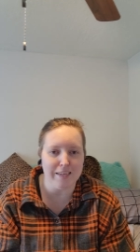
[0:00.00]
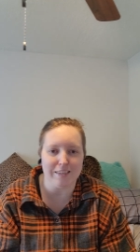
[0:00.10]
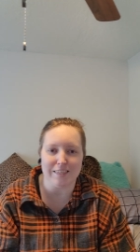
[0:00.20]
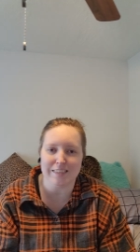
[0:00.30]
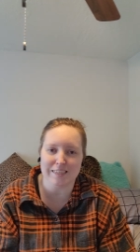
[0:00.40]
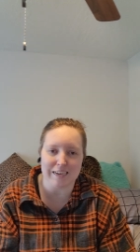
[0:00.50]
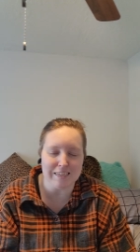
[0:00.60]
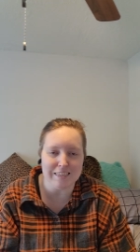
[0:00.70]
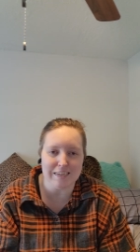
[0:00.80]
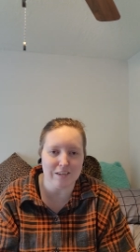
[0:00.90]

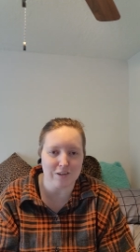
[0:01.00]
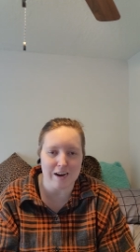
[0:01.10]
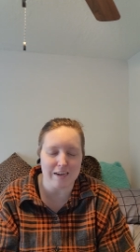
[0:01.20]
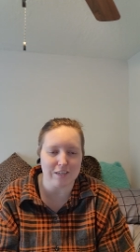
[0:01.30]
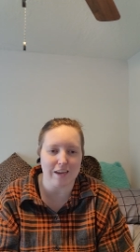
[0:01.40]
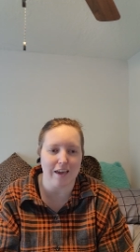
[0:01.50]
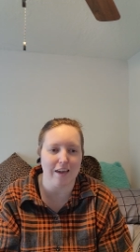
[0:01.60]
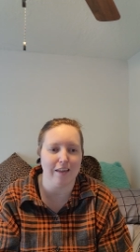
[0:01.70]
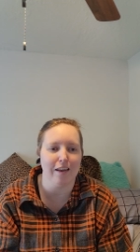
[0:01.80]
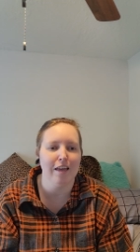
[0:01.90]
disgusting trash
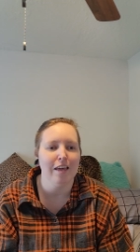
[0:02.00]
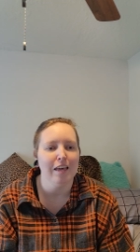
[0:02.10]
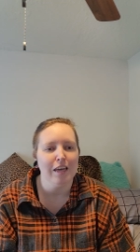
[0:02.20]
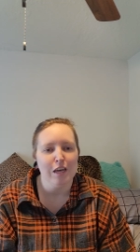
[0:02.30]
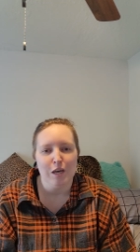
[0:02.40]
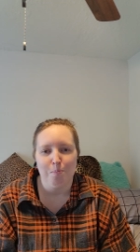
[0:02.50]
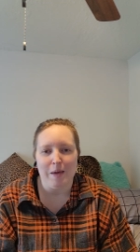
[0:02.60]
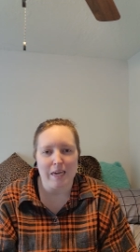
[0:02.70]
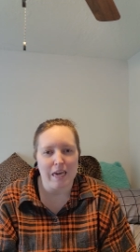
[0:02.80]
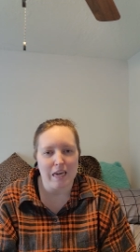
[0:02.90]
can,
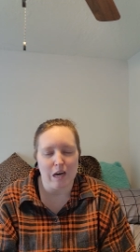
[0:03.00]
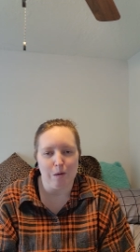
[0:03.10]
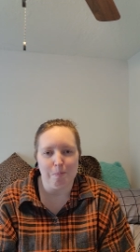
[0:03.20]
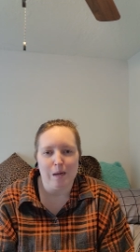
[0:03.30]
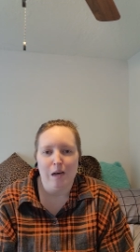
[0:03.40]
picking up